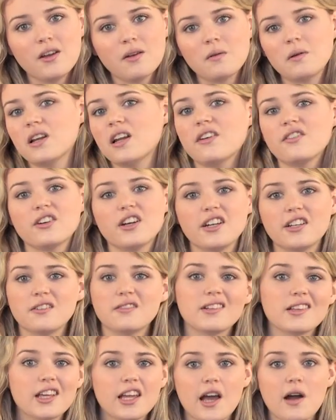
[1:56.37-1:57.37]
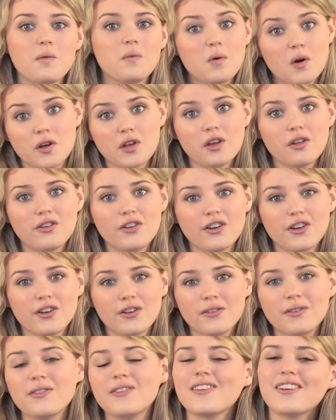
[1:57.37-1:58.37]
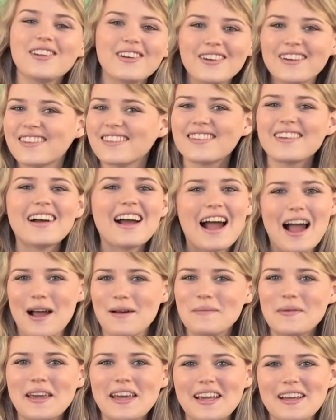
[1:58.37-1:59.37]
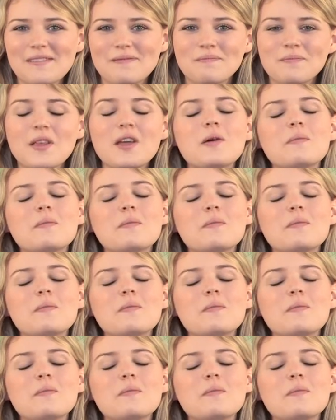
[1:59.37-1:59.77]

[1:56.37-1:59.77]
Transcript: Whatever, I don't really care what you do, so long as you're happy.